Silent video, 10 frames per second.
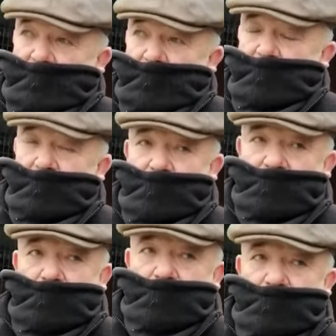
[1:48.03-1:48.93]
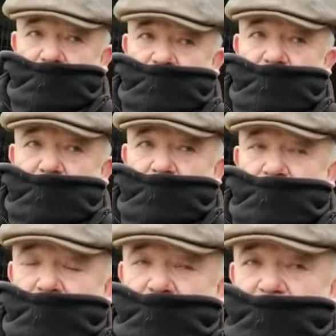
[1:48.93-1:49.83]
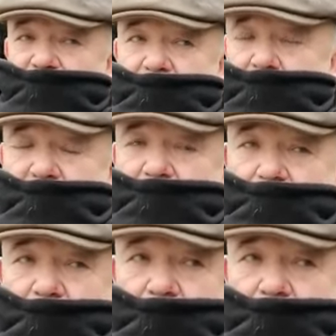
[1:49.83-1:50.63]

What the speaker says: in a couple of weeks' time. Vet said he'll definitely